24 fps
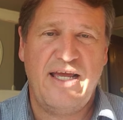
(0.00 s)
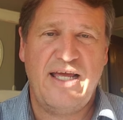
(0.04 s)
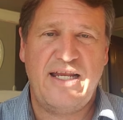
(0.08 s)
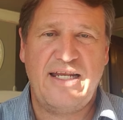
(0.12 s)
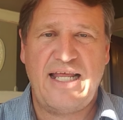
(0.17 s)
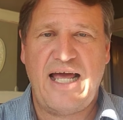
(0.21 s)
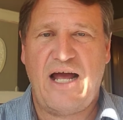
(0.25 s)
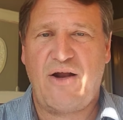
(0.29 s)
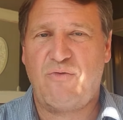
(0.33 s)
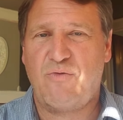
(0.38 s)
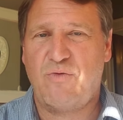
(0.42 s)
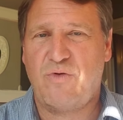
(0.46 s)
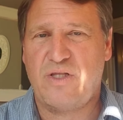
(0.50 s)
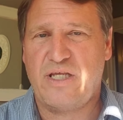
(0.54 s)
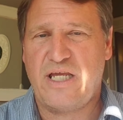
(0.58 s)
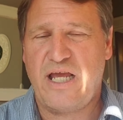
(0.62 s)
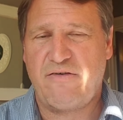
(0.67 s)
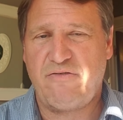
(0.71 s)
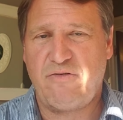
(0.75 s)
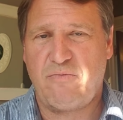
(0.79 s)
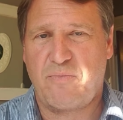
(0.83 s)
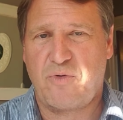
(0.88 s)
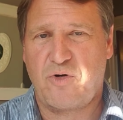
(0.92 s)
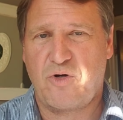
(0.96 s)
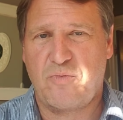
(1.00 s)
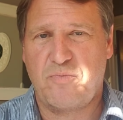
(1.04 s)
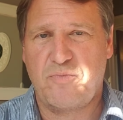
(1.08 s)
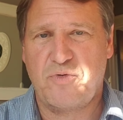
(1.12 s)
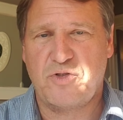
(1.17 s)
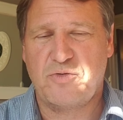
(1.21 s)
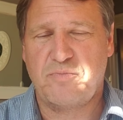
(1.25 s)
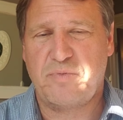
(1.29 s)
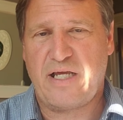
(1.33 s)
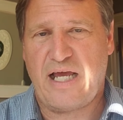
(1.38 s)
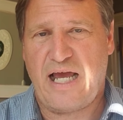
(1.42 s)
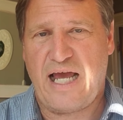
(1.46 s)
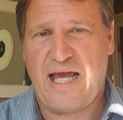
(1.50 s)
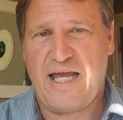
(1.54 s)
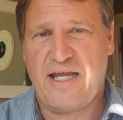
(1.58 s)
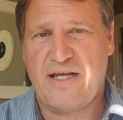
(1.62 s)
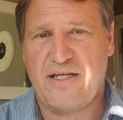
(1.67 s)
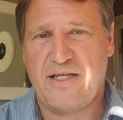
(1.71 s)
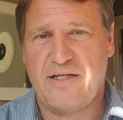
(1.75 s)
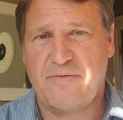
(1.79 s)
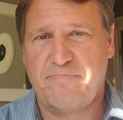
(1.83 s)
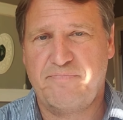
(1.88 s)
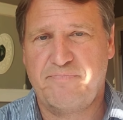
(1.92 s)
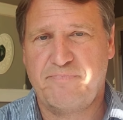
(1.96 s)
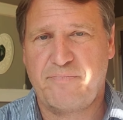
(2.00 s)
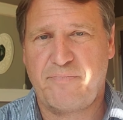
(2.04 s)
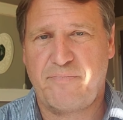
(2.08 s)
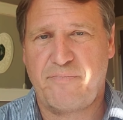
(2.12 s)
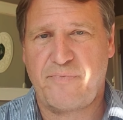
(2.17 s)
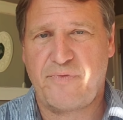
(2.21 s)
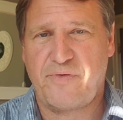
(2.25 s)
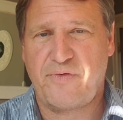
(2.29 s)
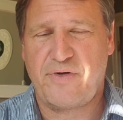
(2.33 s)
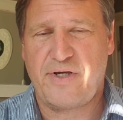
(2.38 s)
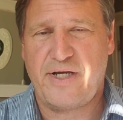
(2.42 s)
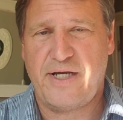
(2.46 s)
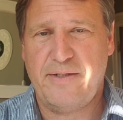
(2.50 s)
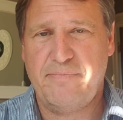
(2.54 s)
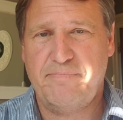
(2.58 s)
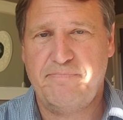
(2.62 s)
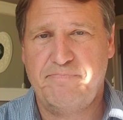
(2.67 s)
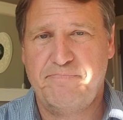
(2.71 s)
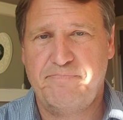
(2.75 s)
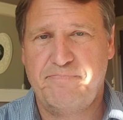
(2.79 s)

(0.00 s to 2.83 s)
and not really have a purpose behind it. Okay?